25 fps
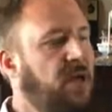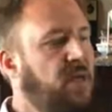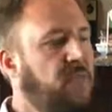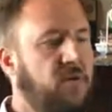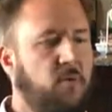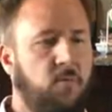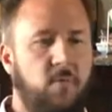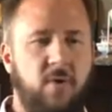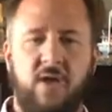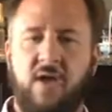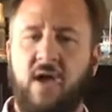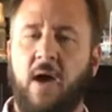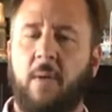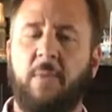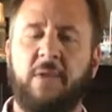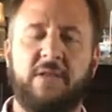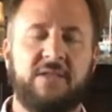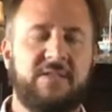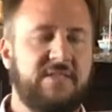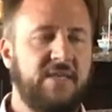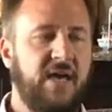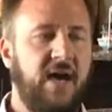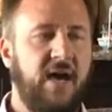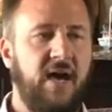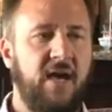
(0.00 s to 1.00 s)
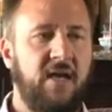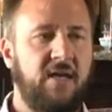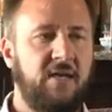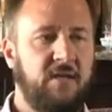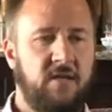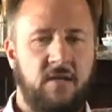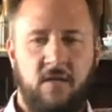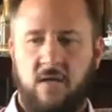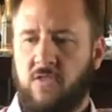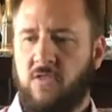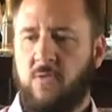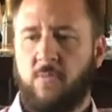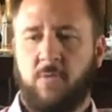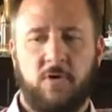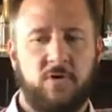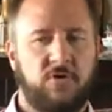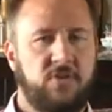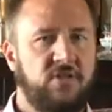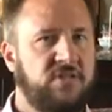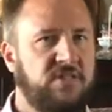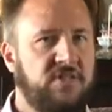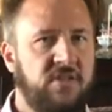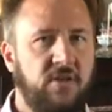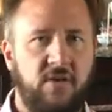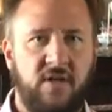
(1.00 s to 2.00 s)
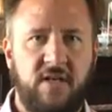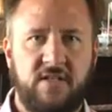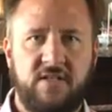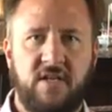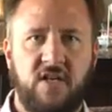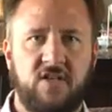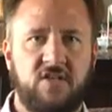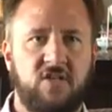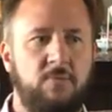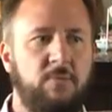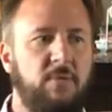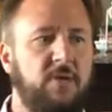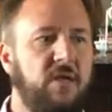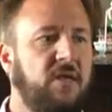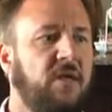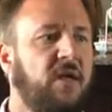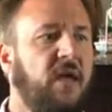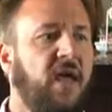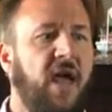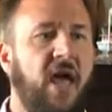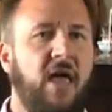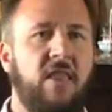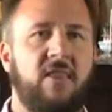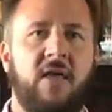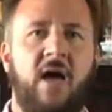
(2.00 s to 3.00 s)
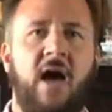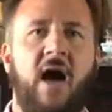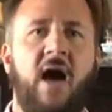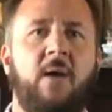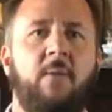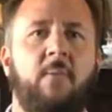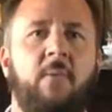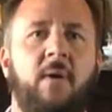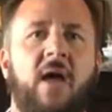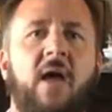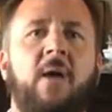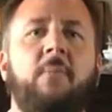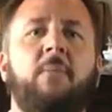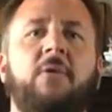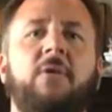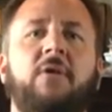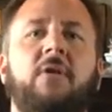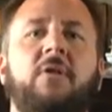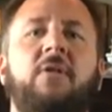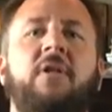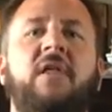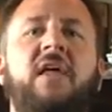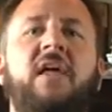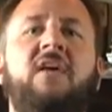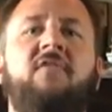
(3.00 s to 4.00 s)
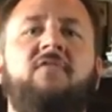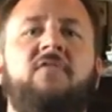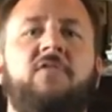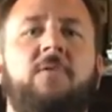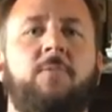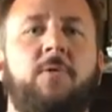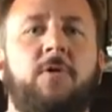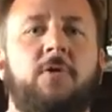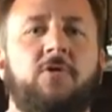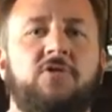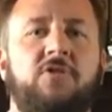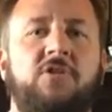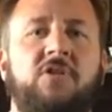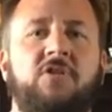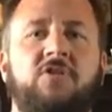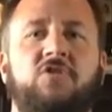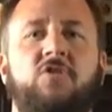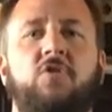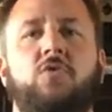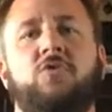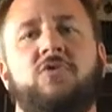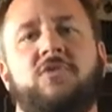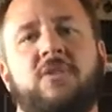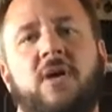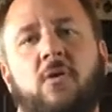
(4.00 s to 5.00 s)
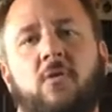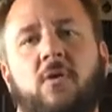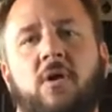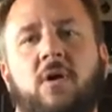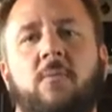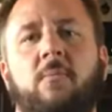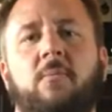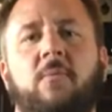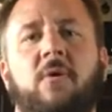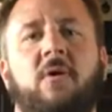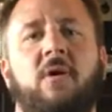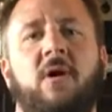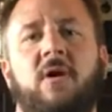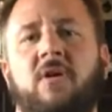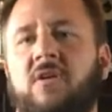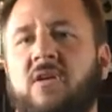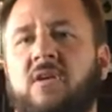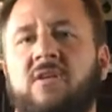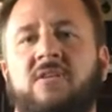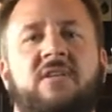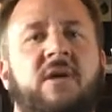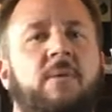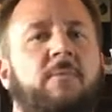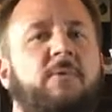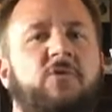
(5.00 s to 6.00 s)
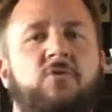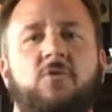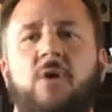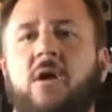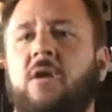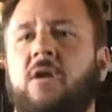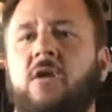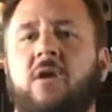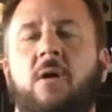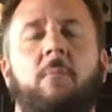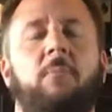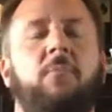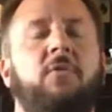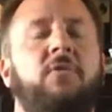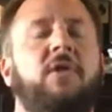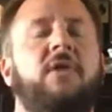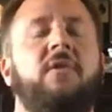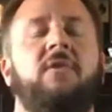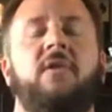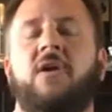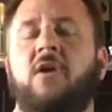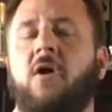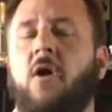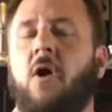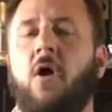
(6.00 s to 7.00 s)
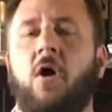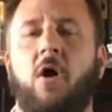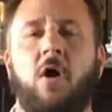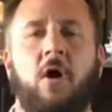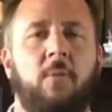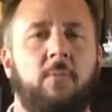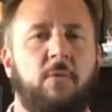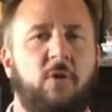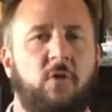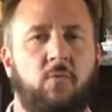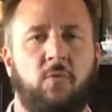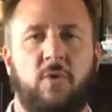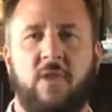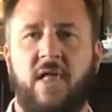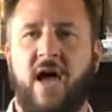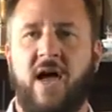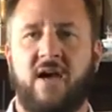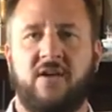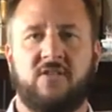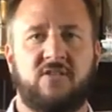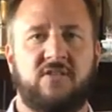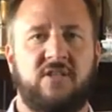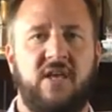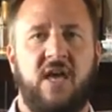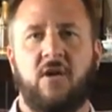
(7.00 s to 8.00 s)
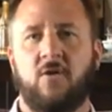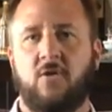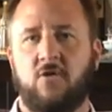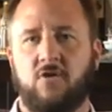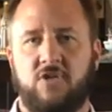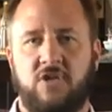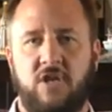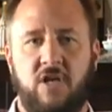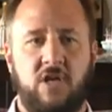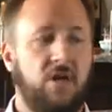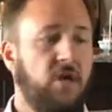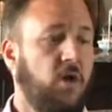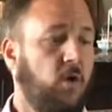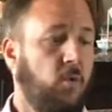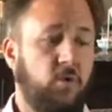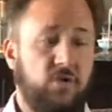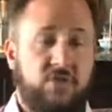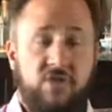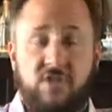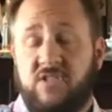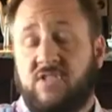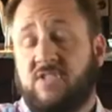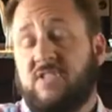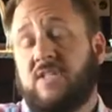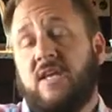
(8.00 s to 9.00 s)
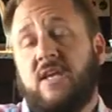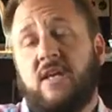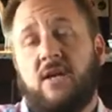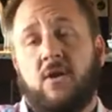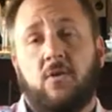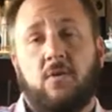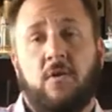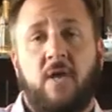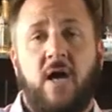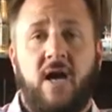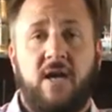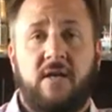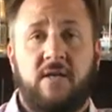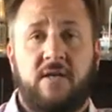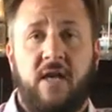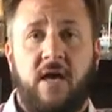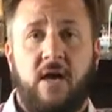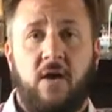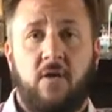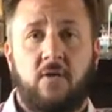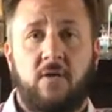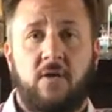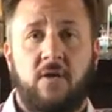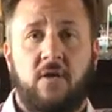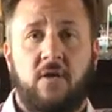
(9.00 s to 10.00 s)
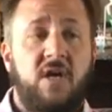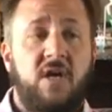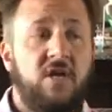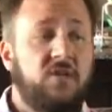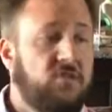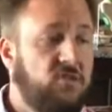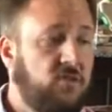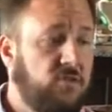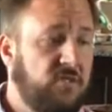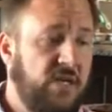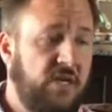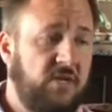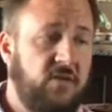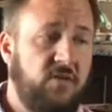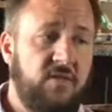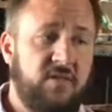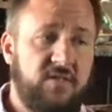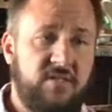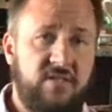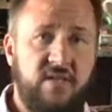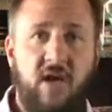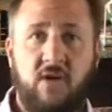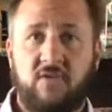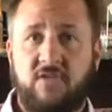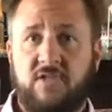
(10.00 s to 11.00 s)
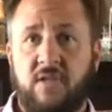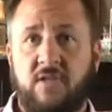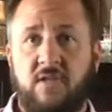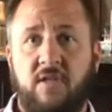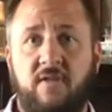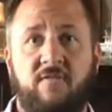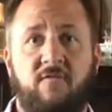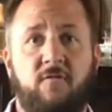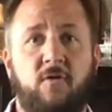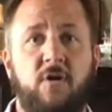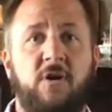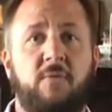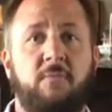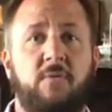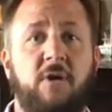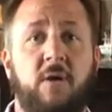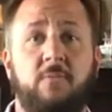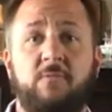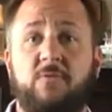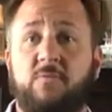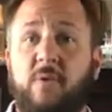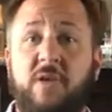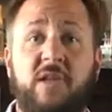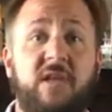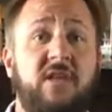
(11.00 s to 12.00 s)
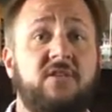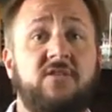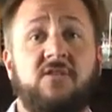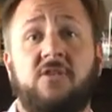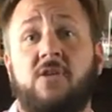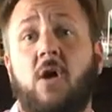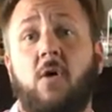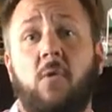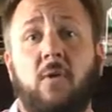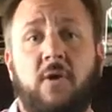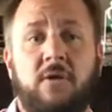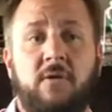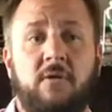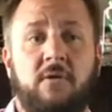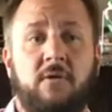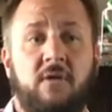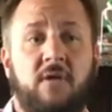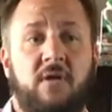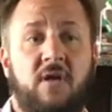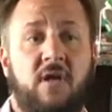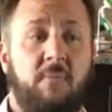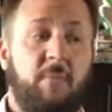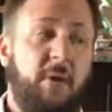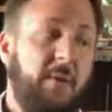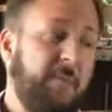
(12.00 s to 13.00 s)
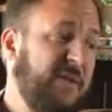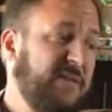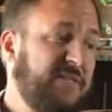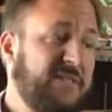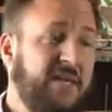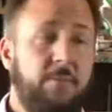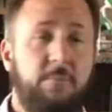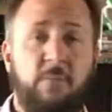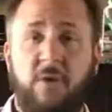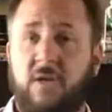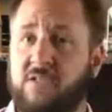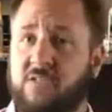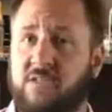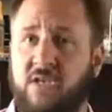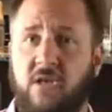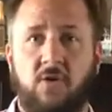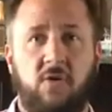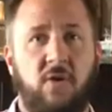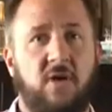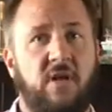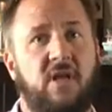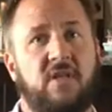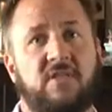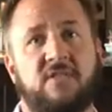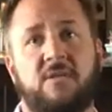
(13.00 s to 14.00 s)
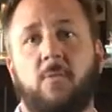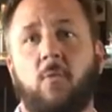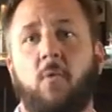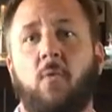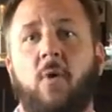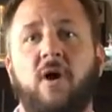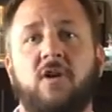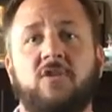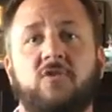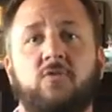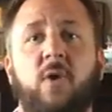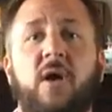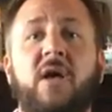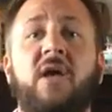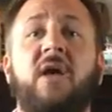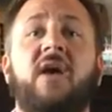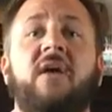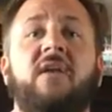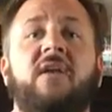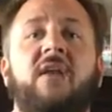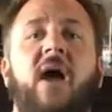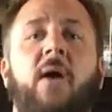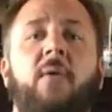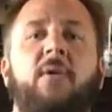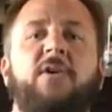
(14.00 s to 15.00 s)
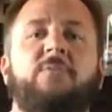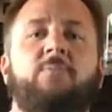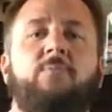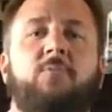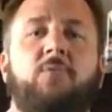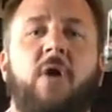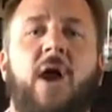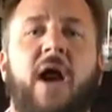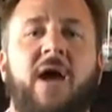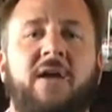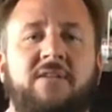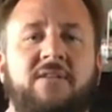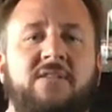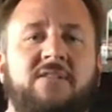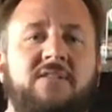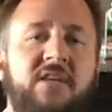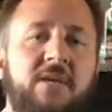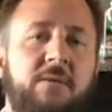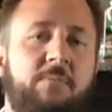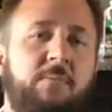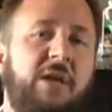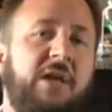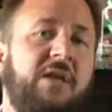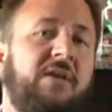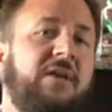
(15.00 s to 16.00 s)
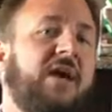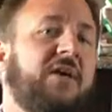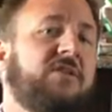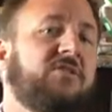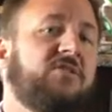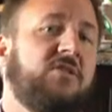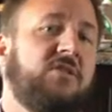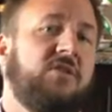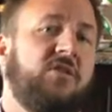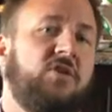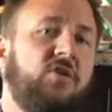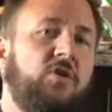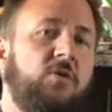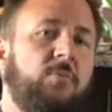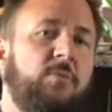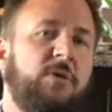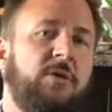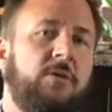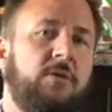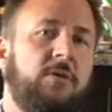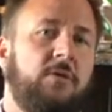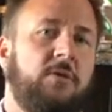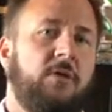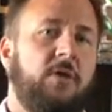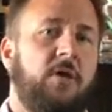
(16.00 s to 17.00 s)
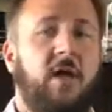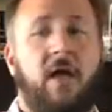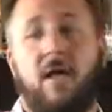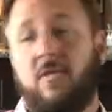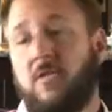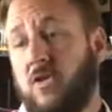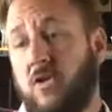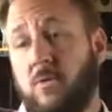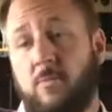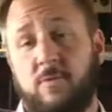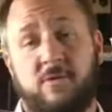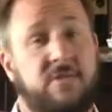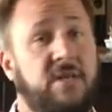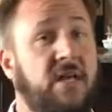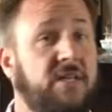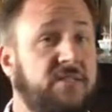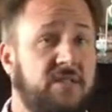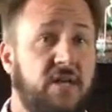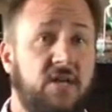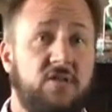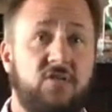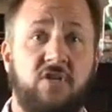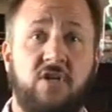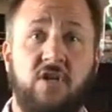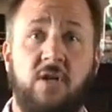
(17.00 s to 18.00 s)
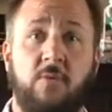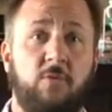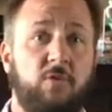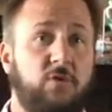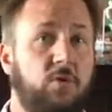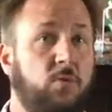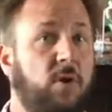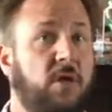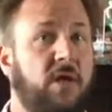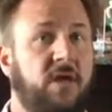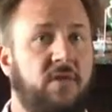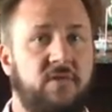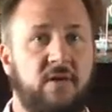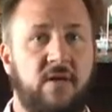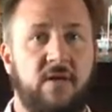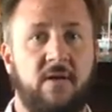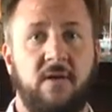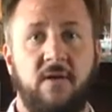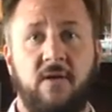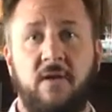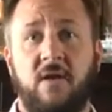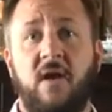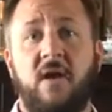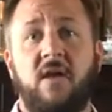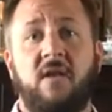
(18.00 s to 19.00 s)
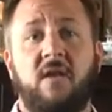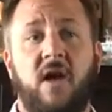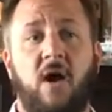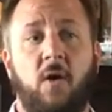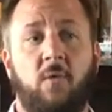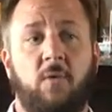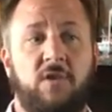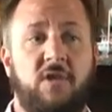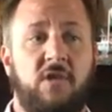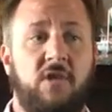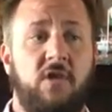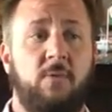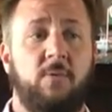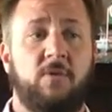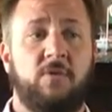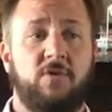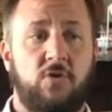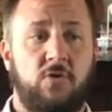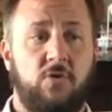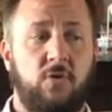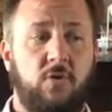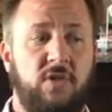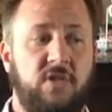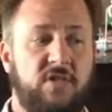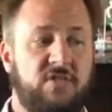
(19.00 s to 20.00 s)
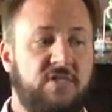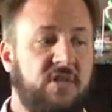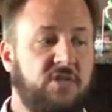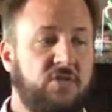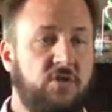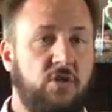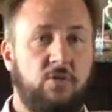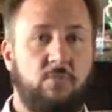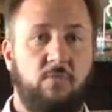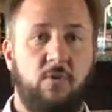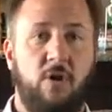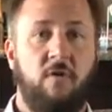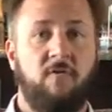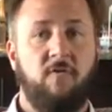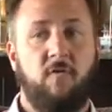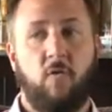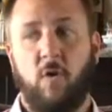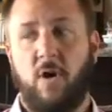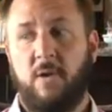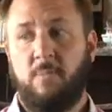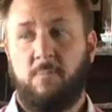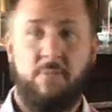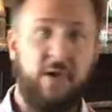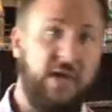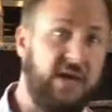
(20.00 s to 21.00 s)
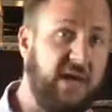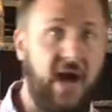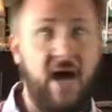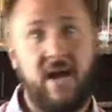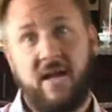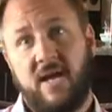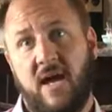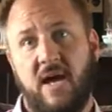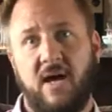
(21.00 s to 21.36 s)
Then we come inside. The person's still not touching me. And I'm able to leave the person as soon as I demonstrate completely calm and relaxed energy, which is sitting or lying down. As soon as I do this, now suddenly freedom comes, but he doesn't know it. It might be 10 minutes later. He gets up and walks away. Now he's practicing being next to the human, and the human's not touching him or doing anything. Now, when the humans are doing this, they should avoid big